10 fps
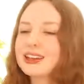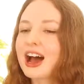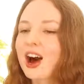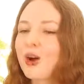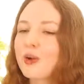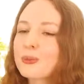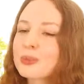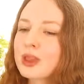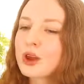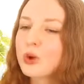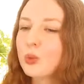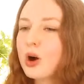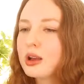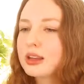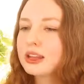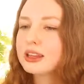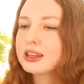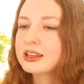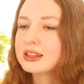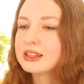Now, what
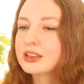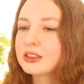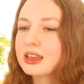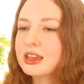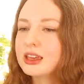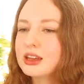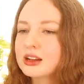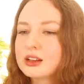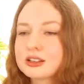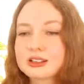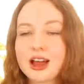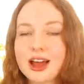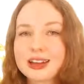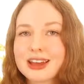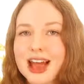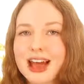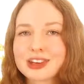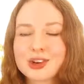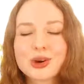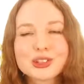is the sine
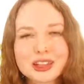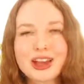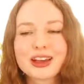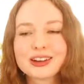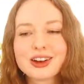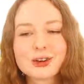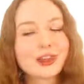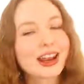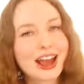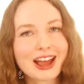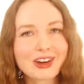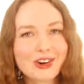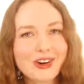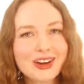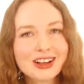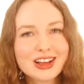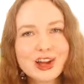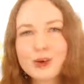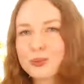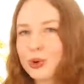and cosine of that angle?
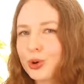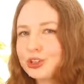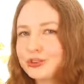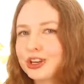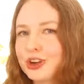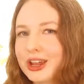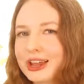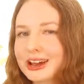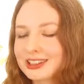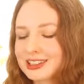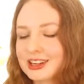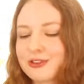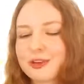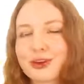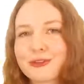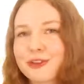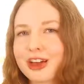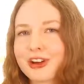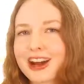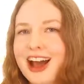Pause the video here, see if you can
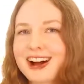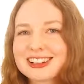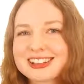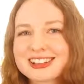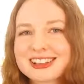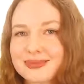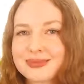figure it out.